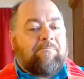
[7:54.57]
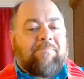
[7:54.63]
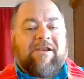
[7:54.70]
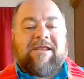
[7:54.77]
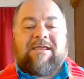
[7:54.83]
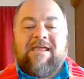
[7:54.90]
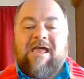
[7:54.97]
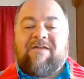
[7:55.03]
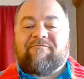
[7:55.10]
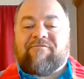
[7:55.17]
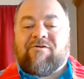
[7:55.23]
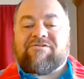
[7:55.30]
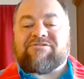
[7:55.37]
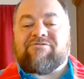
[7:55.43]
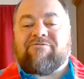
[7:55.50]
But again,
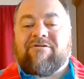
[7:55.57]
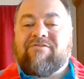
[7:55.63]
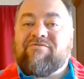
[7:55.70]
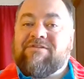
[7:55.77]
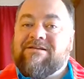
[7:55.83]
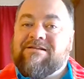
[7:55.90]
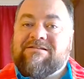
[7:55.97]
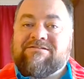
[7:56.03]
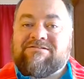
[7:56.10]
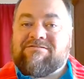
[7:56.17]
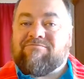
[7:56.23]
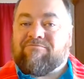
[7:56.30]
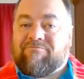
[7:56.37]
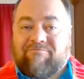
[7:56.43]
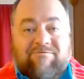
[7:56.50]
First
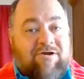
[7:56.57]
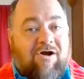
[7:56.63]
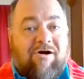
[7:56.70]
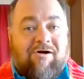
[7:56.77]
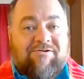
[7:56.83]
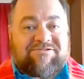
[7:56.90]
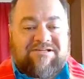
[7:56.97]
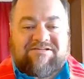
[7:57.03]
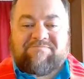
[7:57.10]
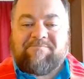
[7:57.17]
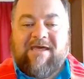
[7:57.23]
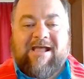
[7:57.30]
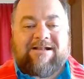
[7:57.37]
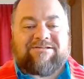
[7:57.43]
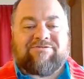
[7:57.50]
Corinthians calls us
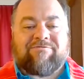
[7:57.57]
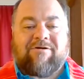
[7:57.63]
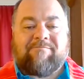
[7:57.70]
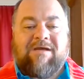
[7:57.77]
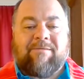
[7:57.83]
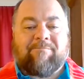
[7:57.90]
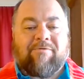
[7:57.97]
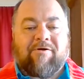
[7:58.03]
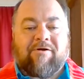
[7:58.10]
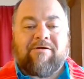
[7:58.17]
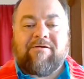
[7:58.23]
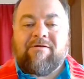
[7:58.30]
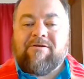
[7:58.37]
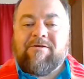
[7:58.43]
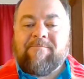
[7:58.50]
back to remember.
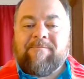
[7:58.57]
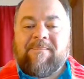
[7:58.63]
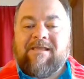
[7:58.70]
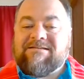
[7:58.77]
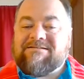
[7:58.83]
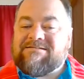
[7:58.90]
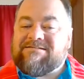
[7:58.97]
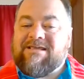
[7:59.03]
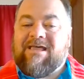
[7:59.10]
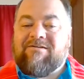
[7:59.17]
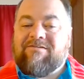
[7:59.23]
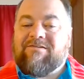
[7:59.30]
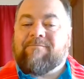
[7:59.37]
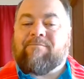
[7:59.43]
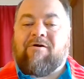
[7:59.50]

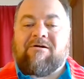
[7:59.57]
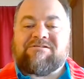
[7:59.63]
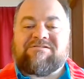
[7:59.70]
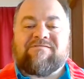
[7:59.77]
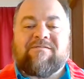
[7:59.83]
Instead, the parts